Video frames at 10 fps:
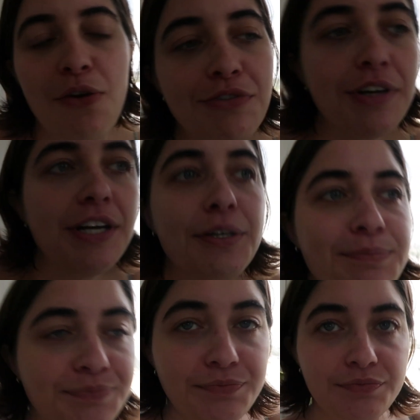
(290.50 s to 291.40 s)
way over
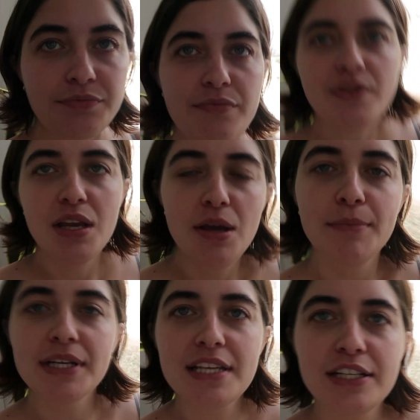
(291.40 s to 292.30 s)
here
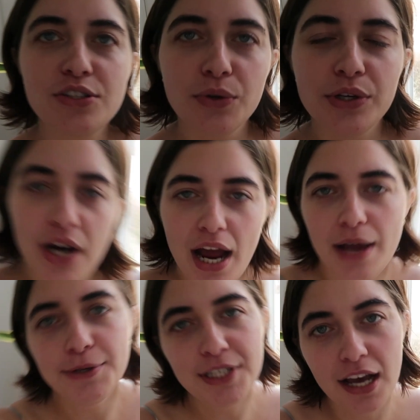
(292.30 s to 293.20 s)
because I told her
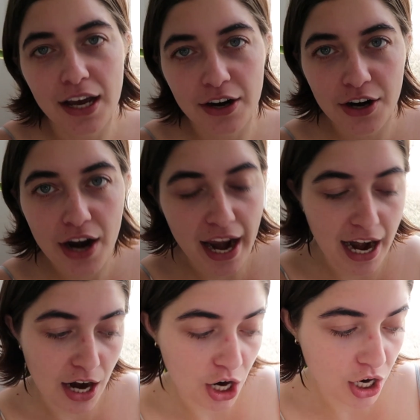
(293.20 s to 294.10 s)
I would cut her
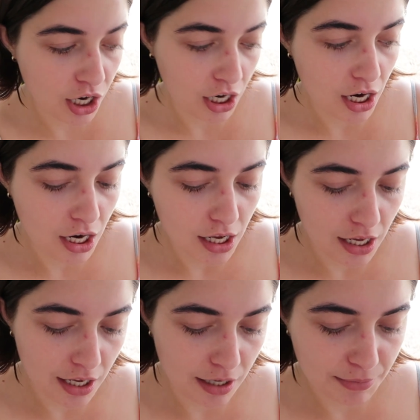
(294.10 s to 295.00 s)
hair,
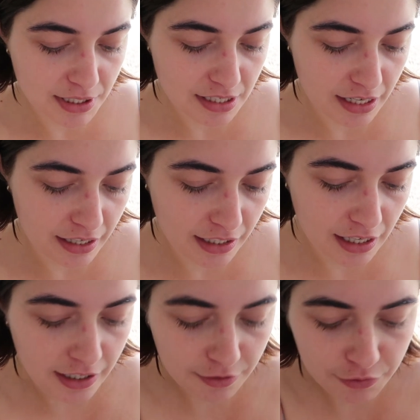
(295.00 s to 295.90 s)
because I
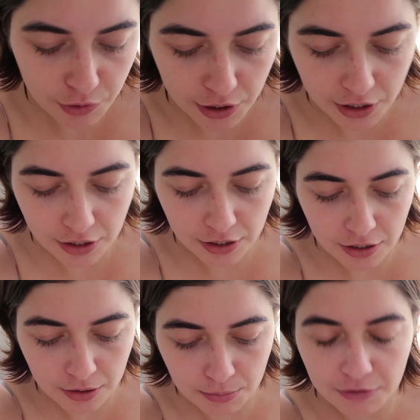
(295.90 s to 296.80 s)
cut it for
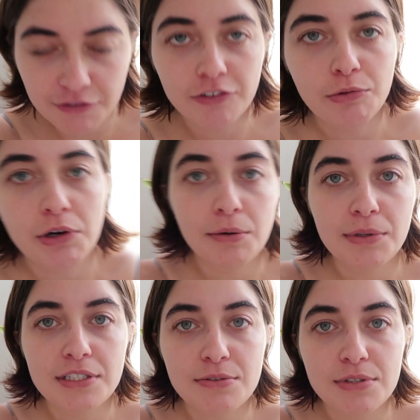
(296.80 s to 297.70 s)
her before,
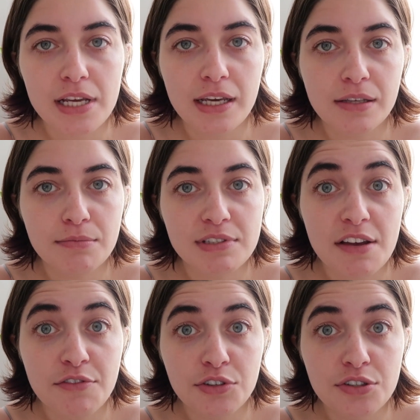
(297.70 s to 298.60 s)
but this was like
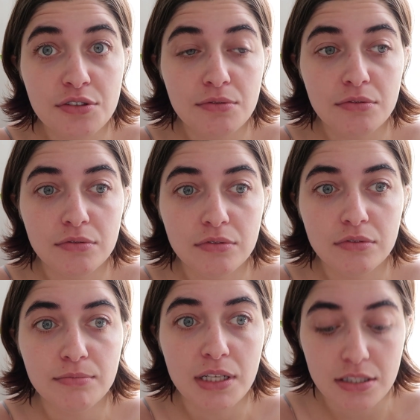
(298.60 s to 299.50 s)
several
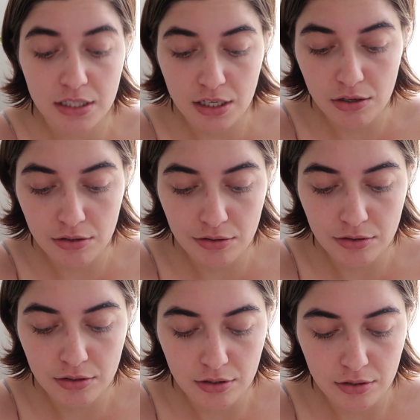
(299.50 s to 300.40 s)
months ago.
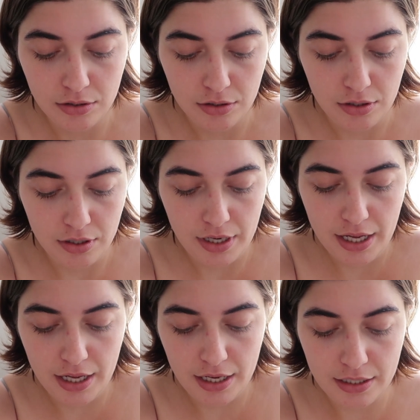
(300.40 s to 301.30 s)

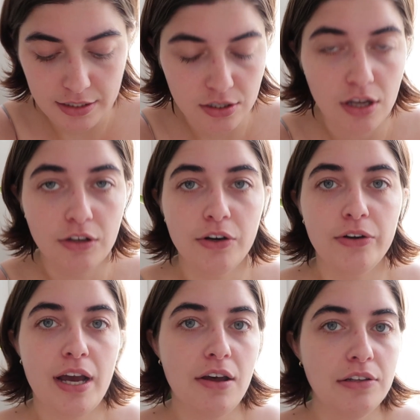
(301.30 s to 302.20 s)
And it's all
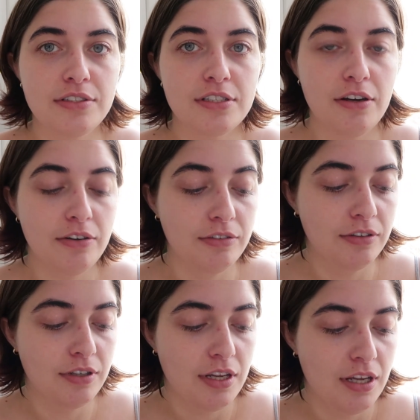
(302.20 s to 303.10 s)
grown out, so
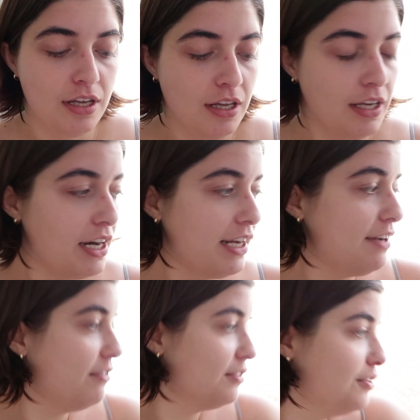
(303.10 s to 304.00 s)
gotta
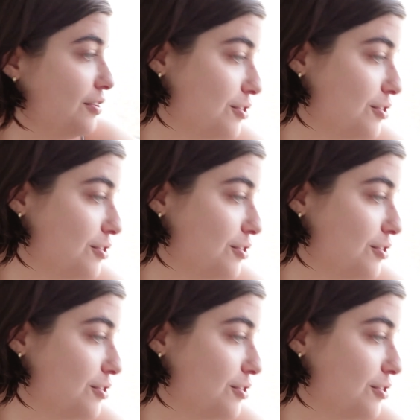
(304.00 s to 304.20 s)
give her a